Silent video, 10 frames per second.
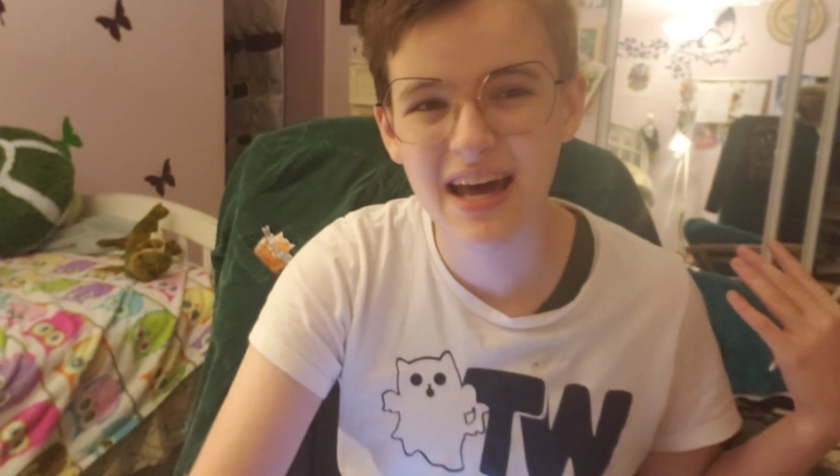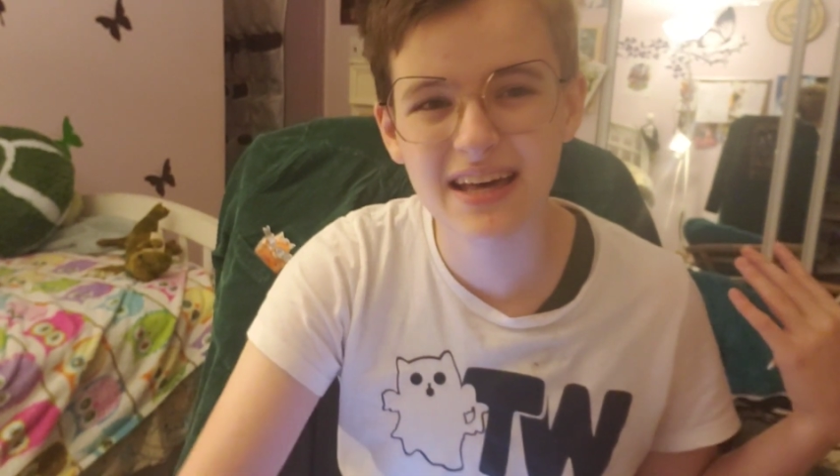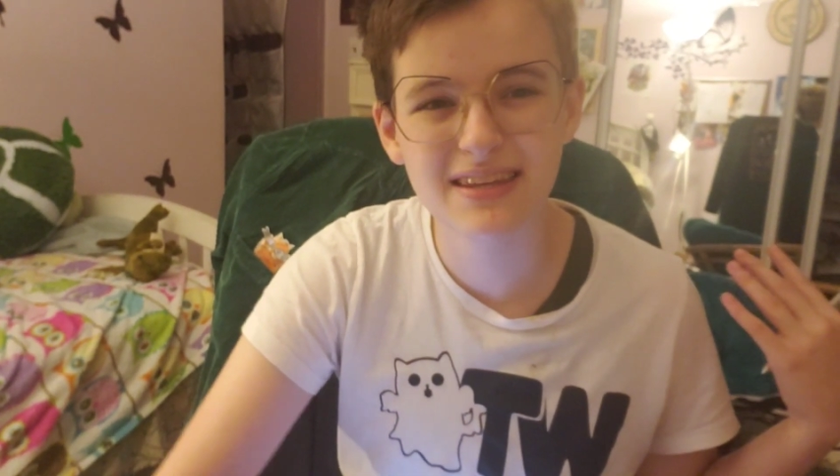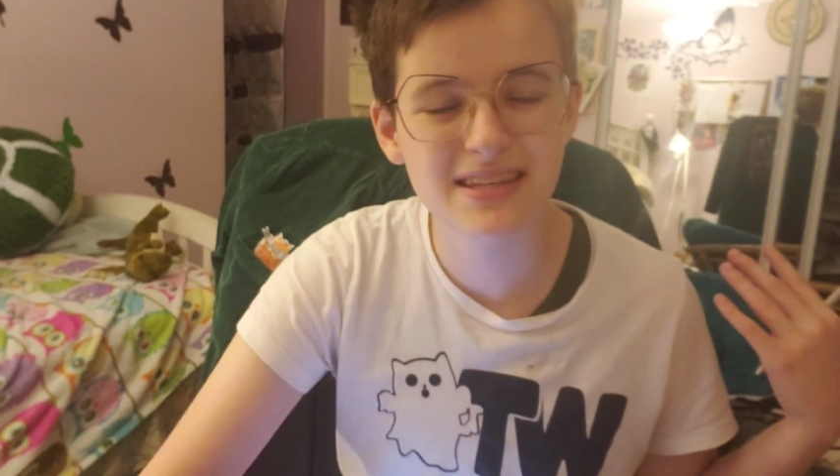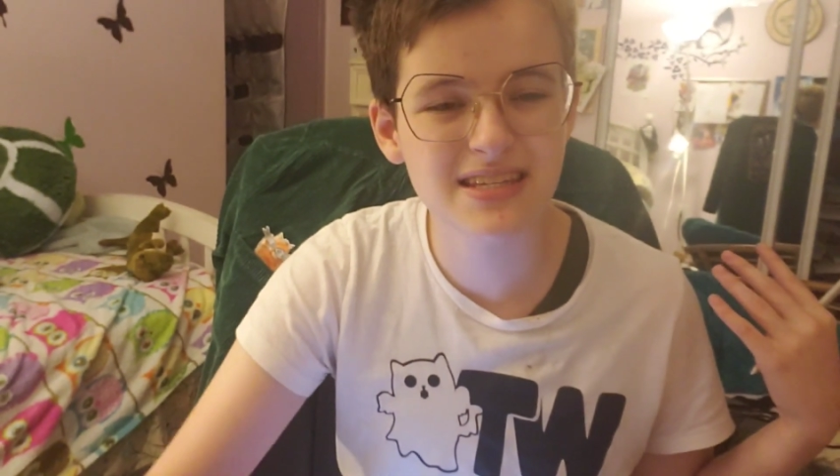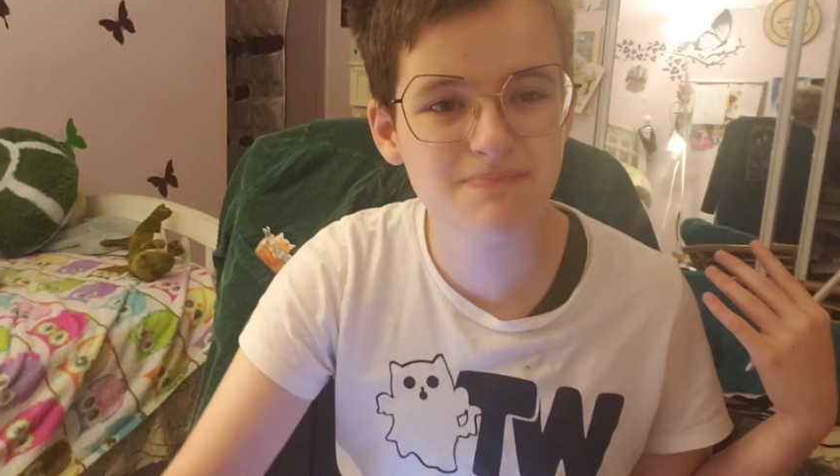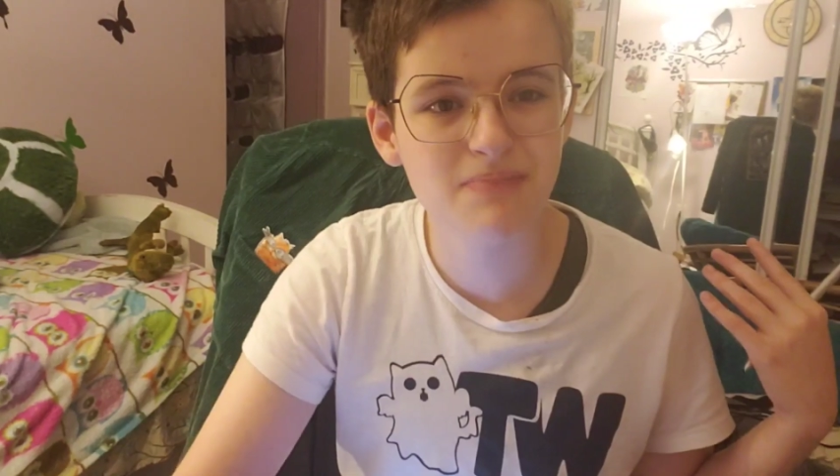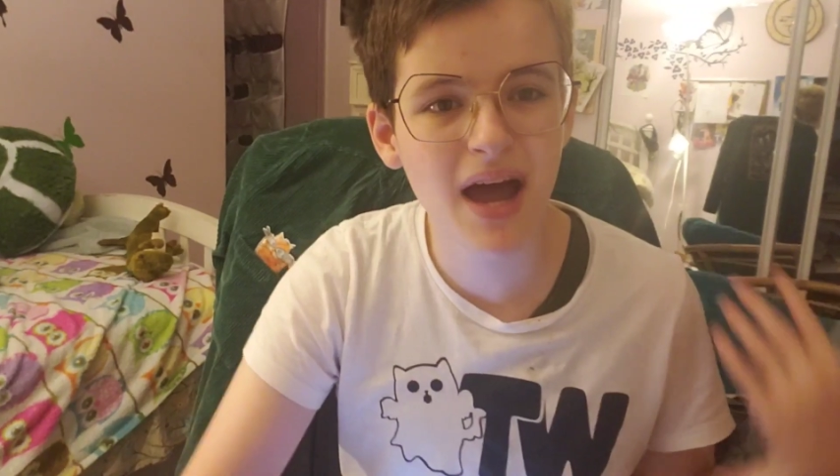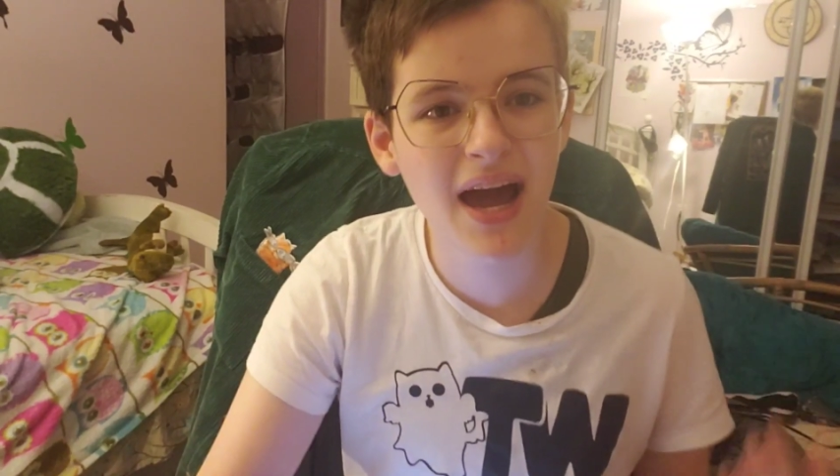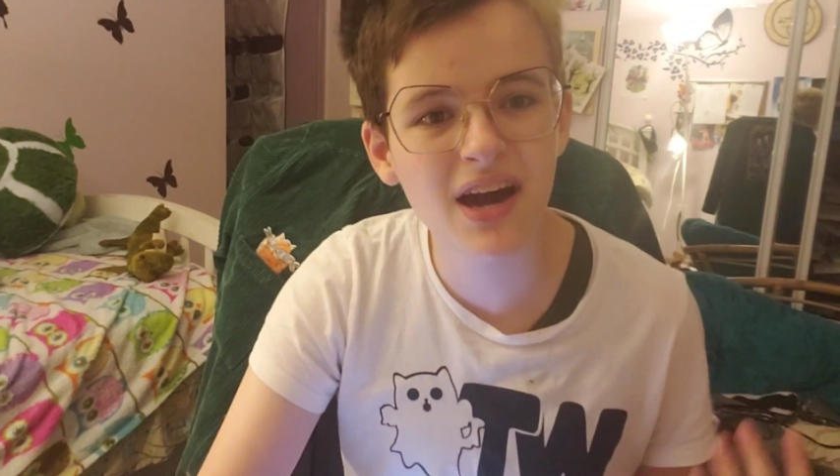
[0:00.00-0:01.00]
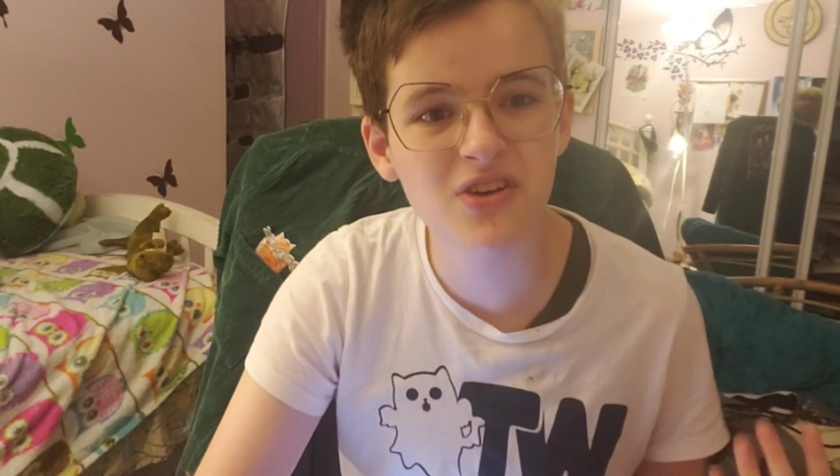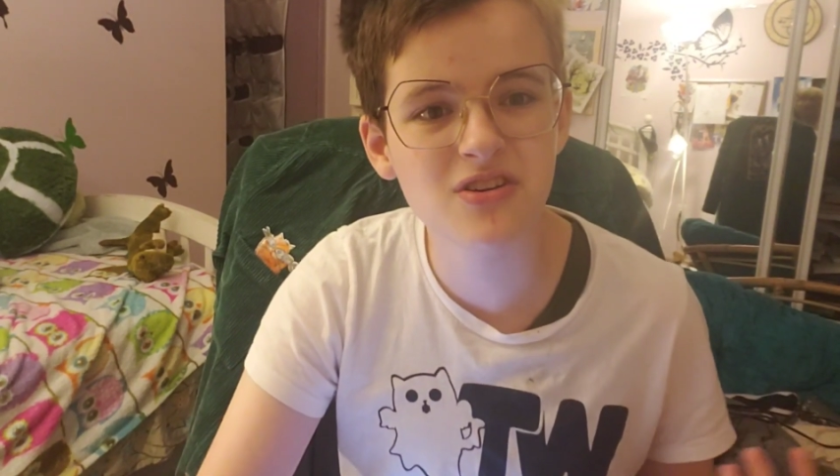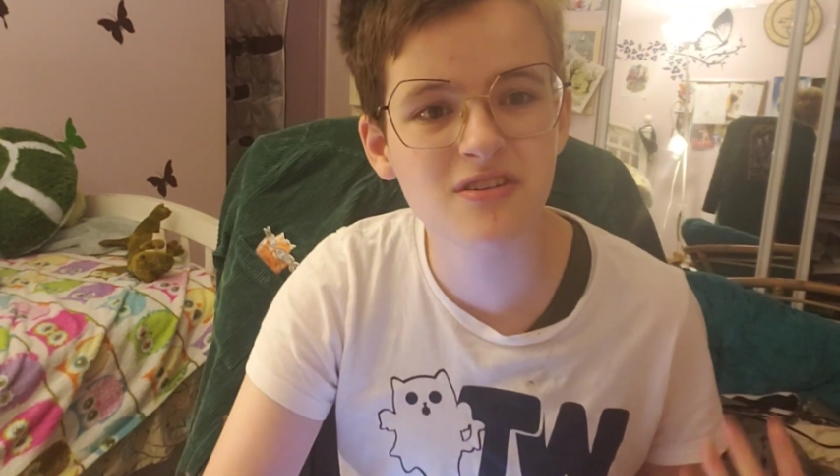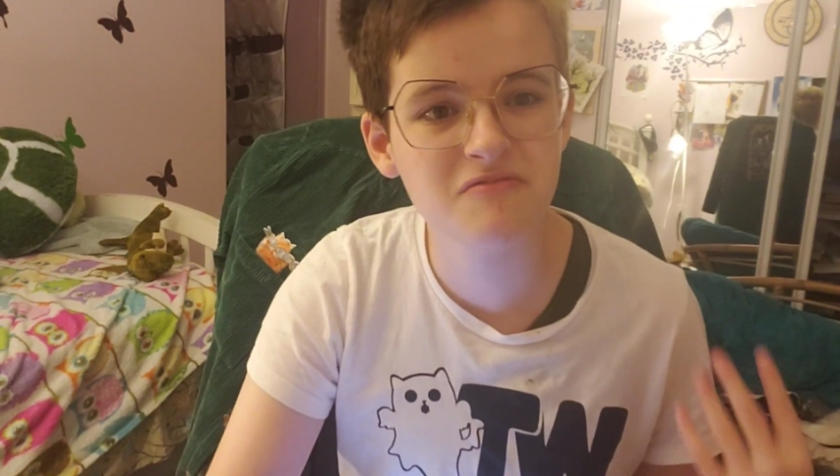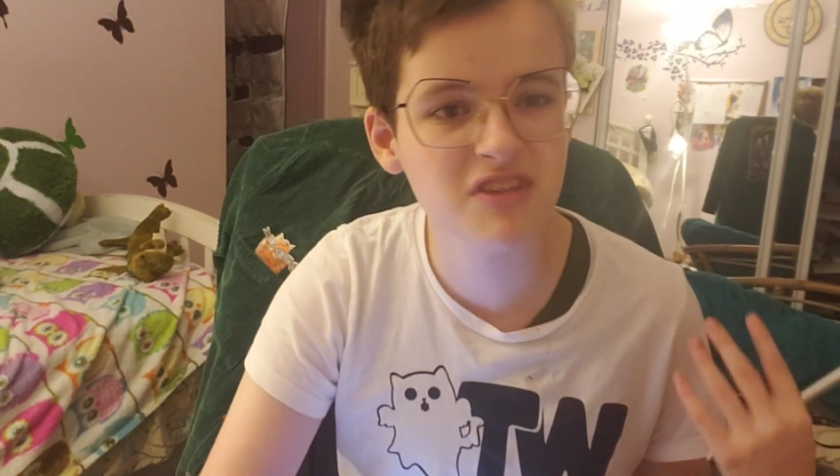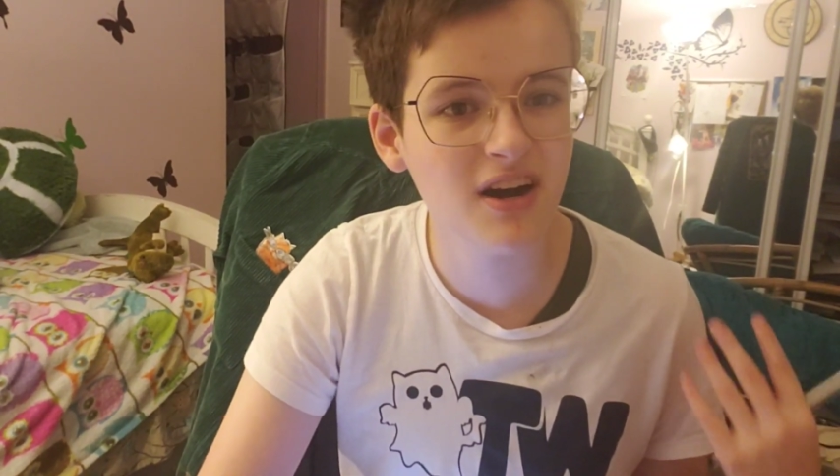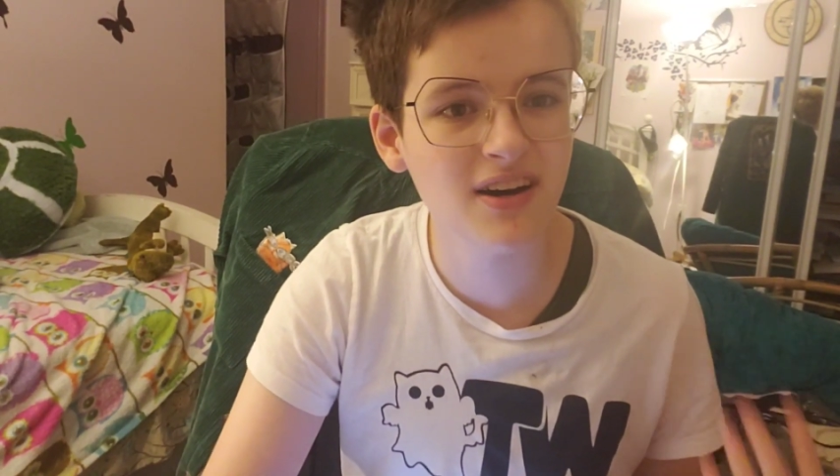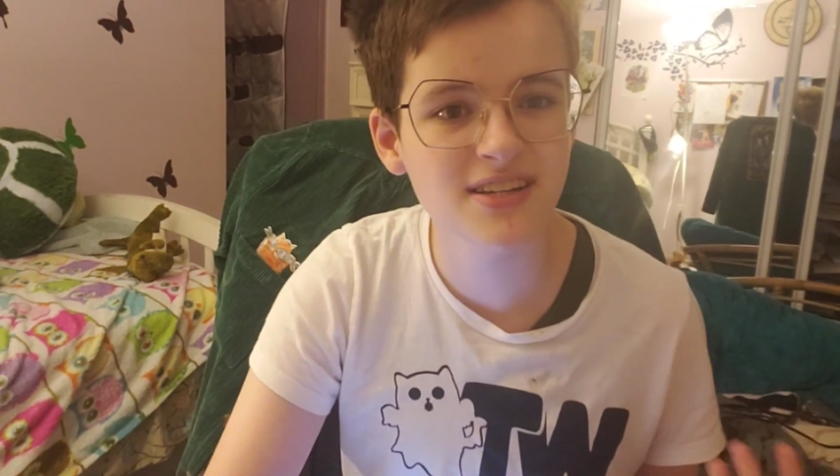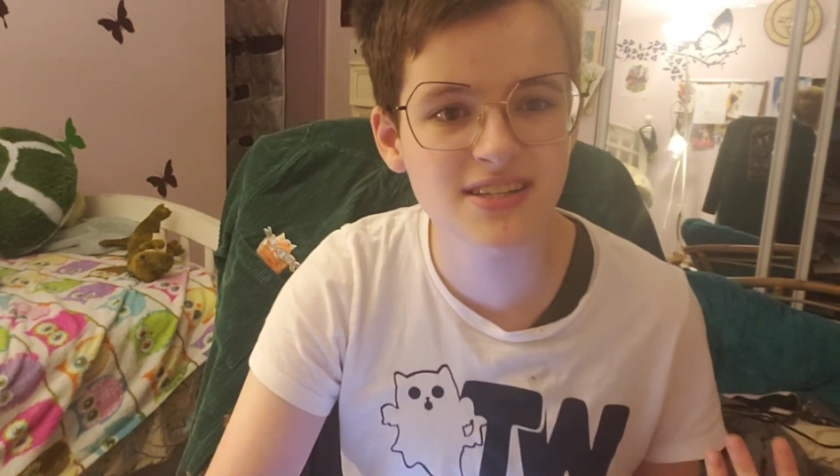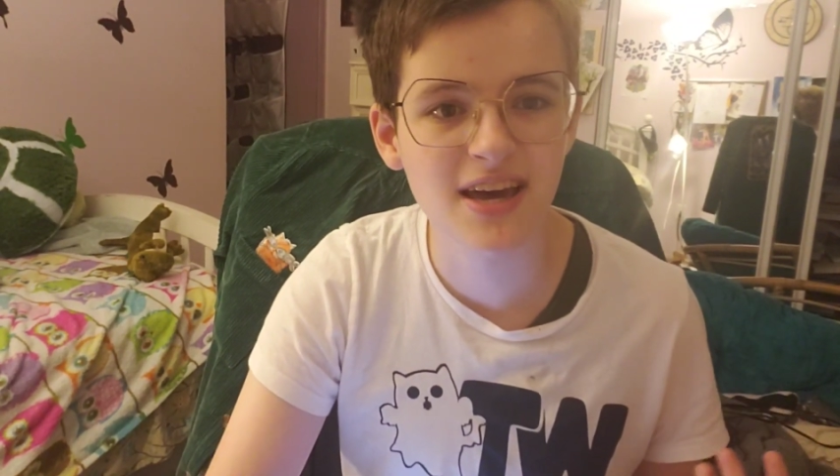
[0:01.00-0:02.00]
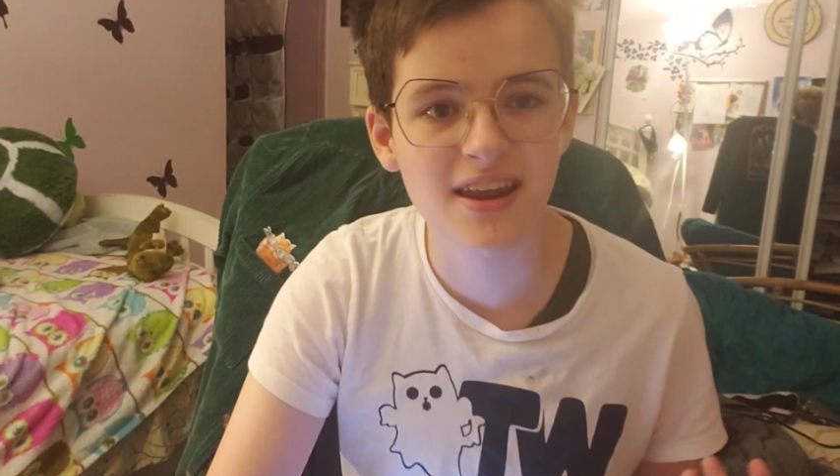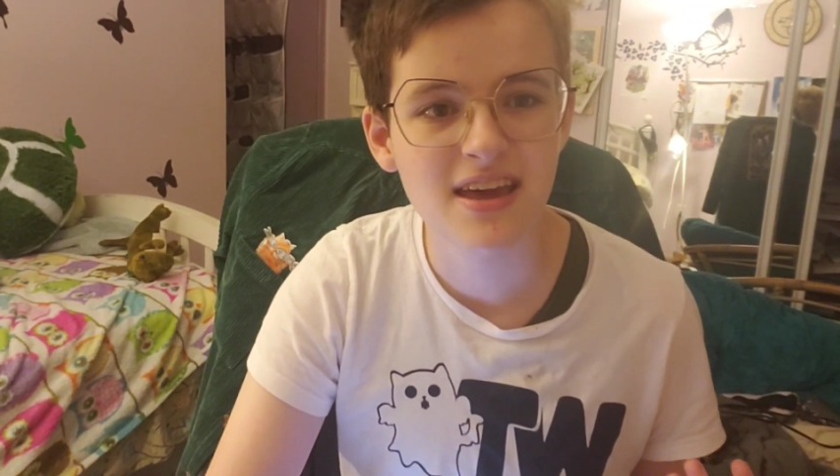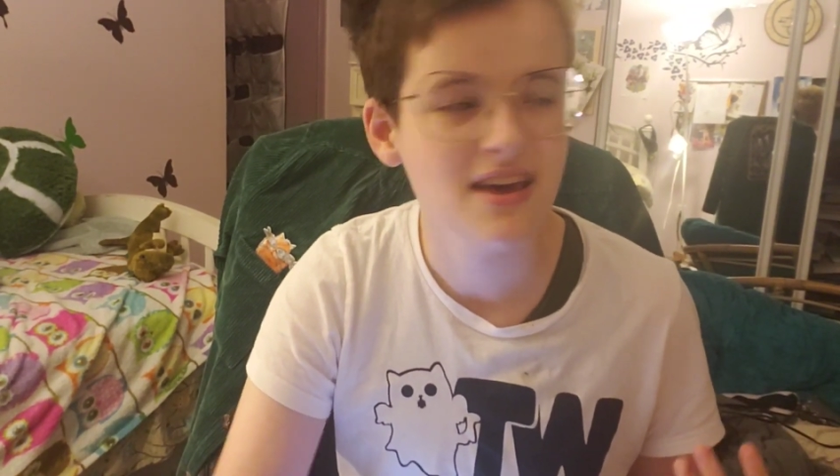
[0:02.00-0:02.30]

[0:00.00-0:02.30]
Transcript: and this pattern of content.